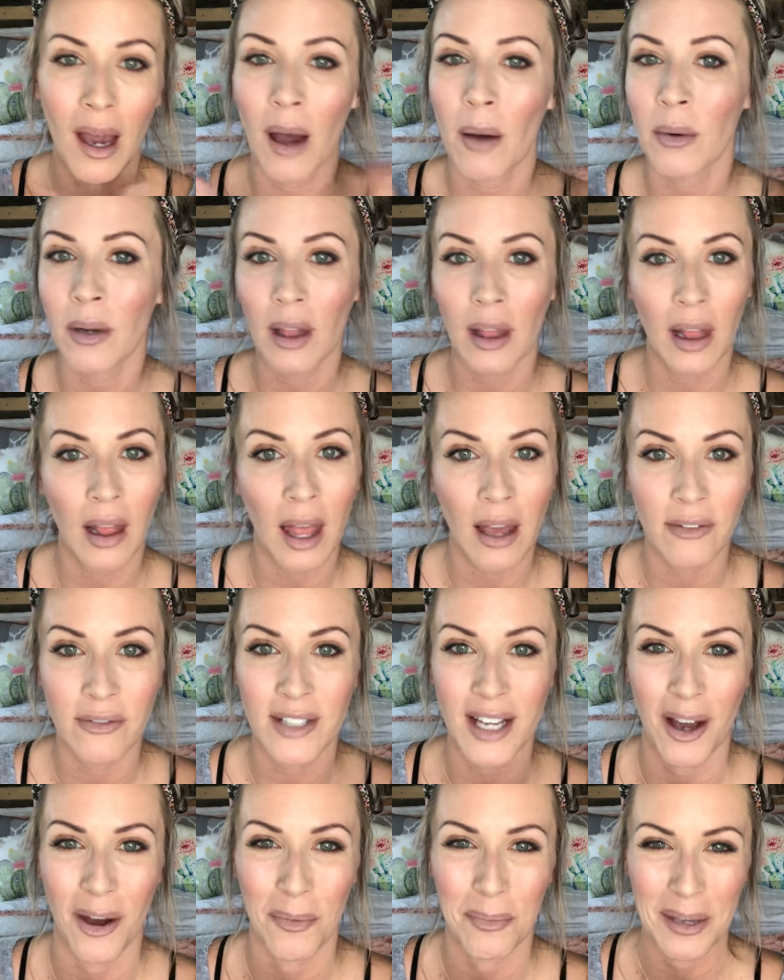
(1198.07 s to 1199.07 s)
I would love to
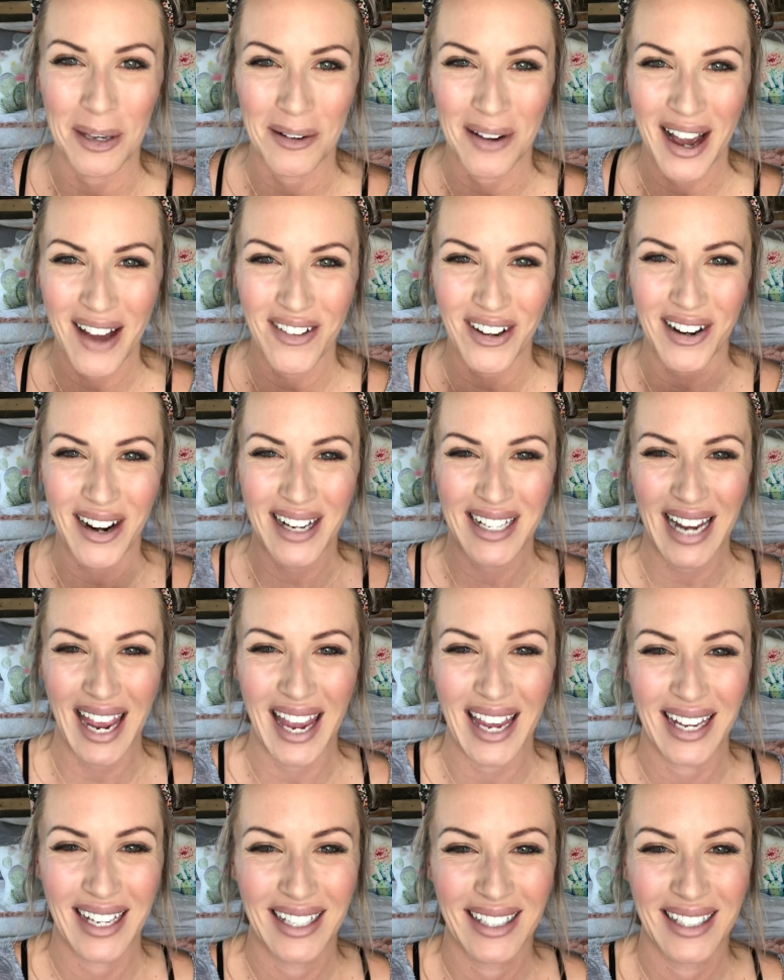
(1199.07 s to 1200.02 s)
help you. Have a great day.